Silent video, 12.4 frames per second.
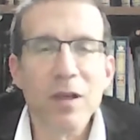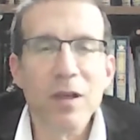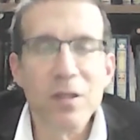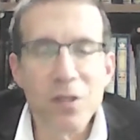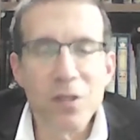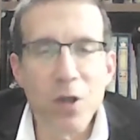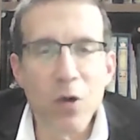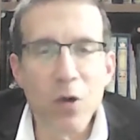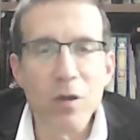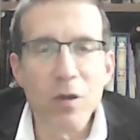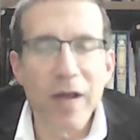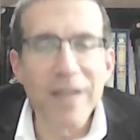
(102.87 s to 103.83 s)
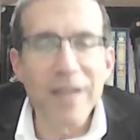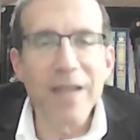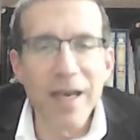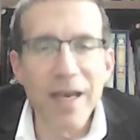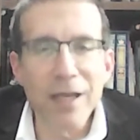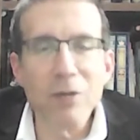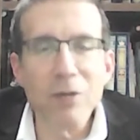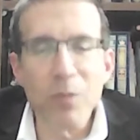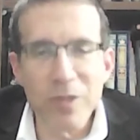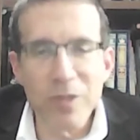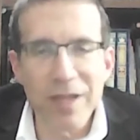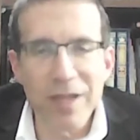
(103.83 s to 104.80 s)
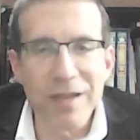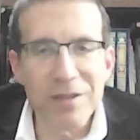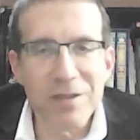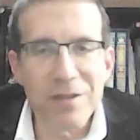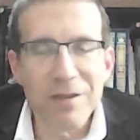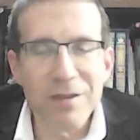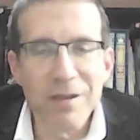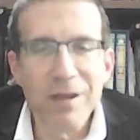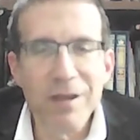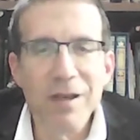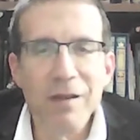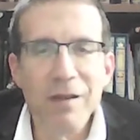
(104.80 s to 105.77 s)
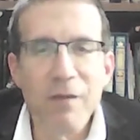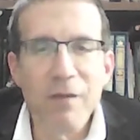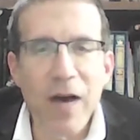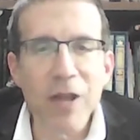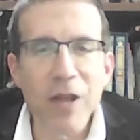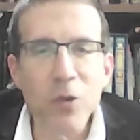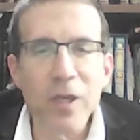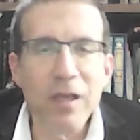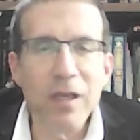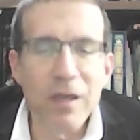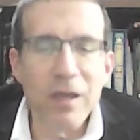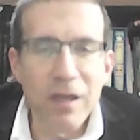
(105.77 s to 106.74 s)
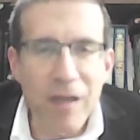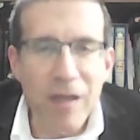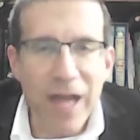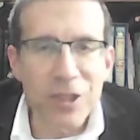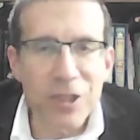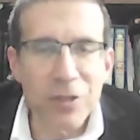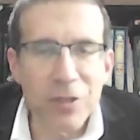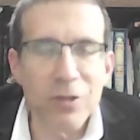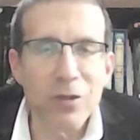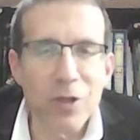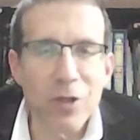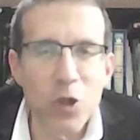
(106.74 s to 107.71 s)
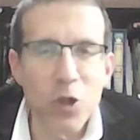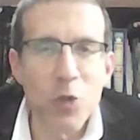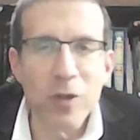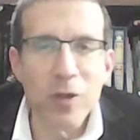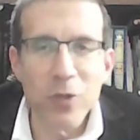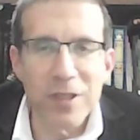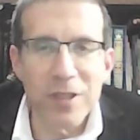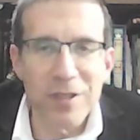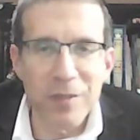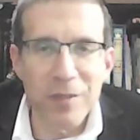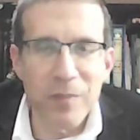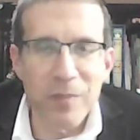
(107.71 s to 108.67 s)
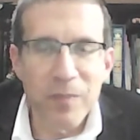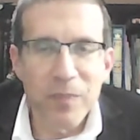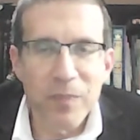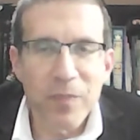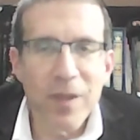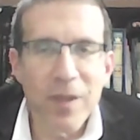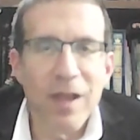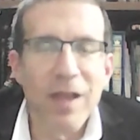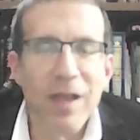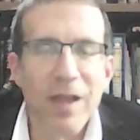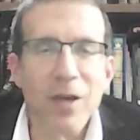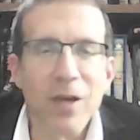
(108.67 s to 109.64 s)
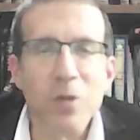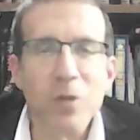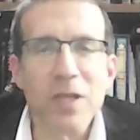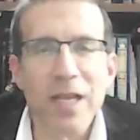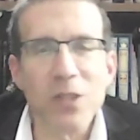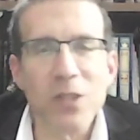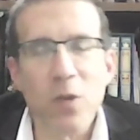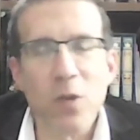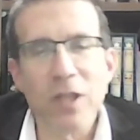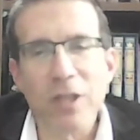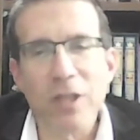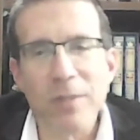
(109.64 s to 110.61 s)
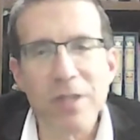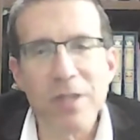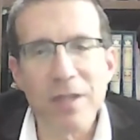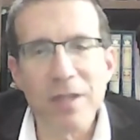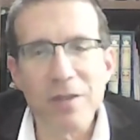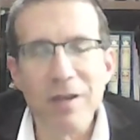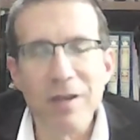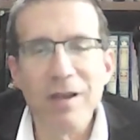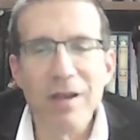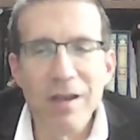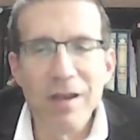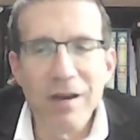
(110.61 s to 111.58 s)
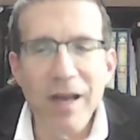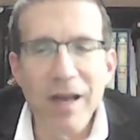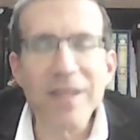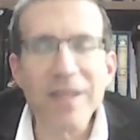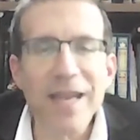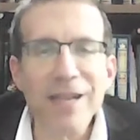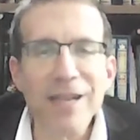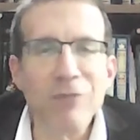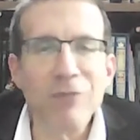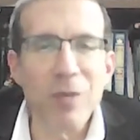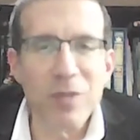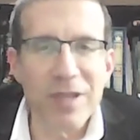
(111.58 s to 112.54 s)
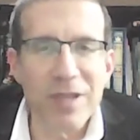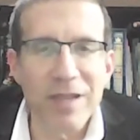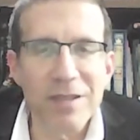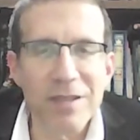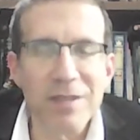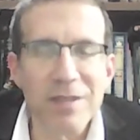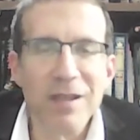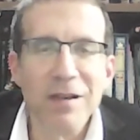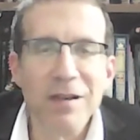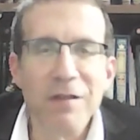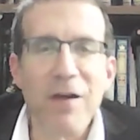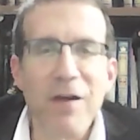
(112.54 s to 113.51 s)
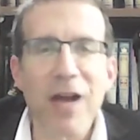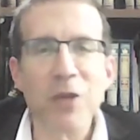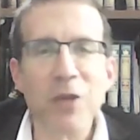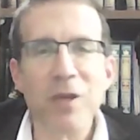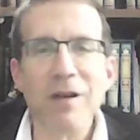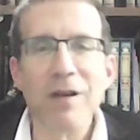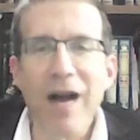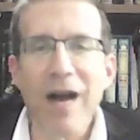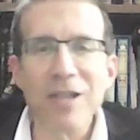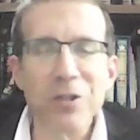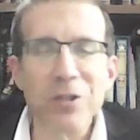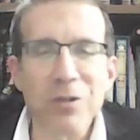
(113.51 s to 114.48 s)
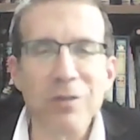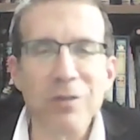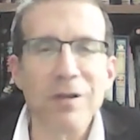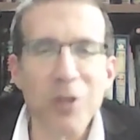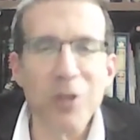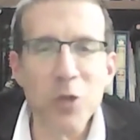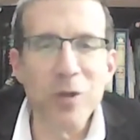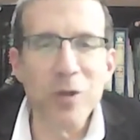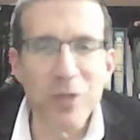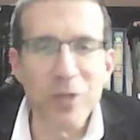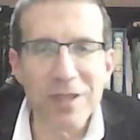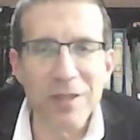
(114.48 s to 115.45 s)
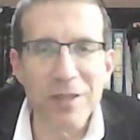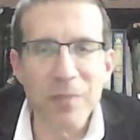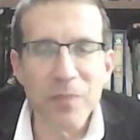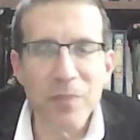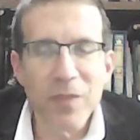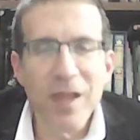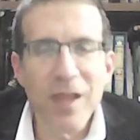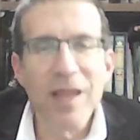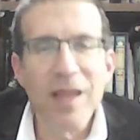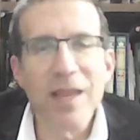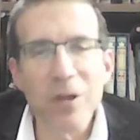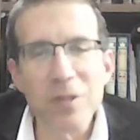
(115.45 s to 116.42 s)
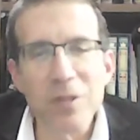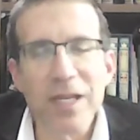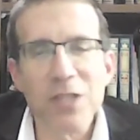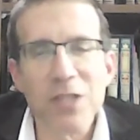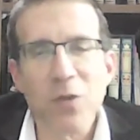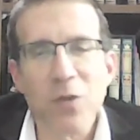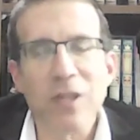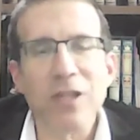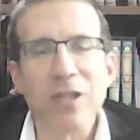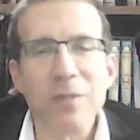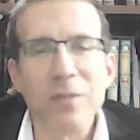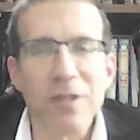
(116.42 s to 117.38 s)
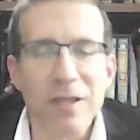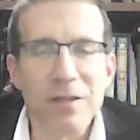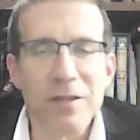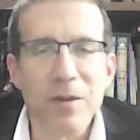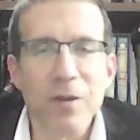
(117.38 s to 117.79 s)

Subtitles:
So cheta egel represents following logical human wisdom that goes against what Hashem says. Cheta egel represents following logical human wisdom that goes against what Hashem says.